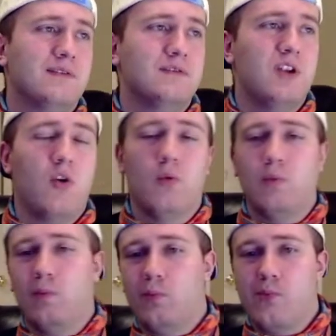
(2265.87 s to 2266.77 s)
you know,
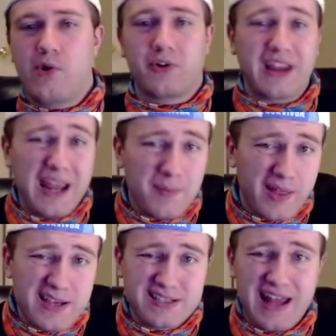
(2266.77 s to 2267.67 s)
her
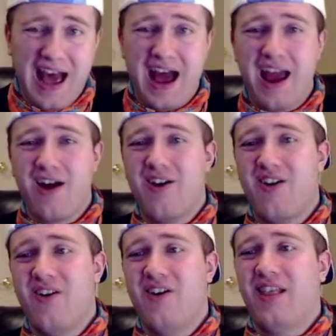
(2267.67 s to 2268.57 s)
gameplay
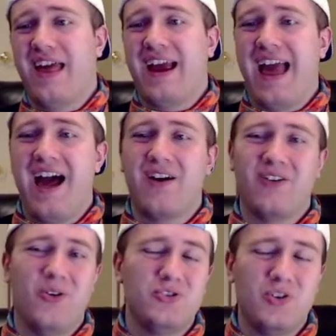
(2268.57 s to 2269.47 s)
style, like
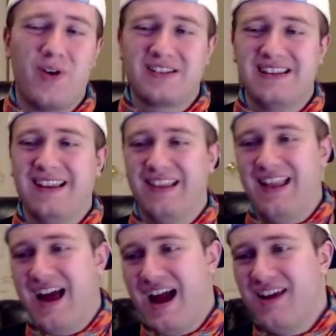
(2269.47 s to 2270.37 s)
who she wants to
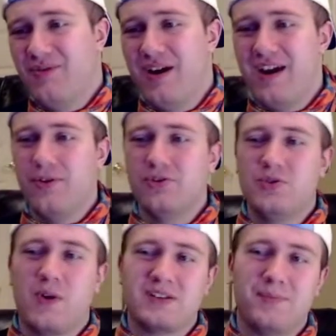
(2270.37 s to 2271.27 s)
align with, who she
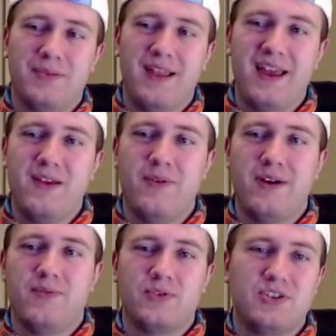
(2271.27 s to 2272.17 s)
wants to play
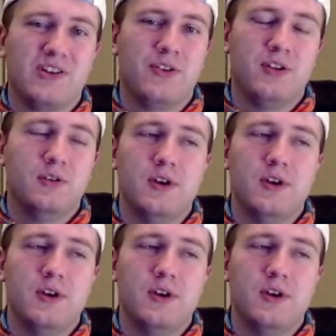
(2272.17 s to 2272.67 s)
with, what she's gonna do.